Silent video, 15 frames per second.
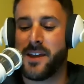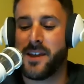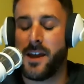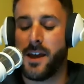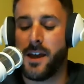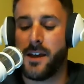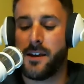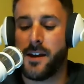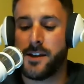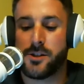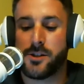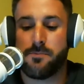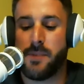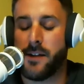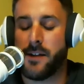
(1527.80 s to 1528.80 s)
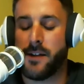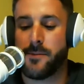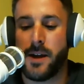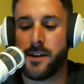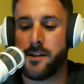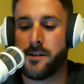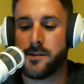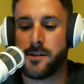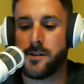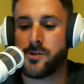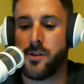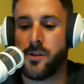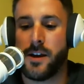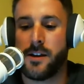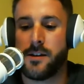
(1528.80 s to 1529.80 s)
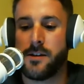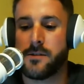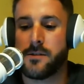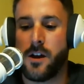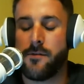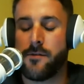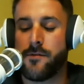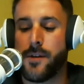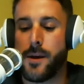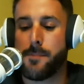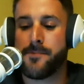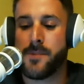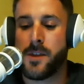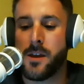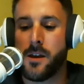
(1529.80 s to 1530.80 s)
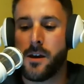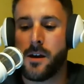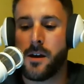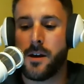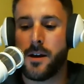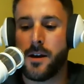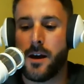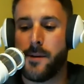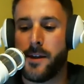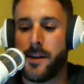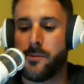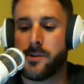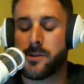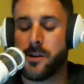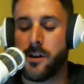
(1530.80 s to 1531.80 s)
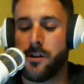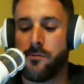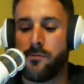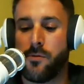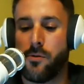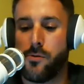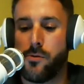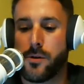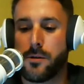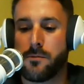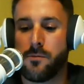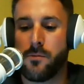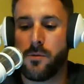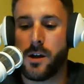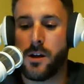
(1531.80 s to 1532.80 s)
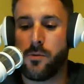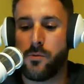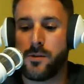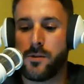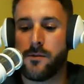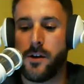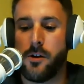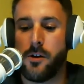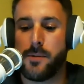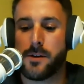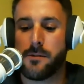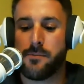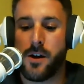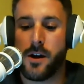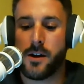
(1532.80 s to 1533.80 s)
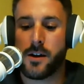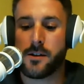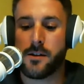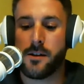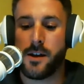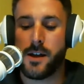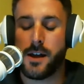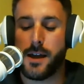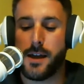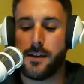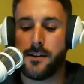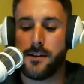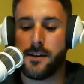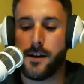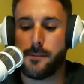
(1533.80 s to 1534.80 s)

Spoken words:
and I just bounced some initial ideas off of them, and then we just started rolling with developing the product. And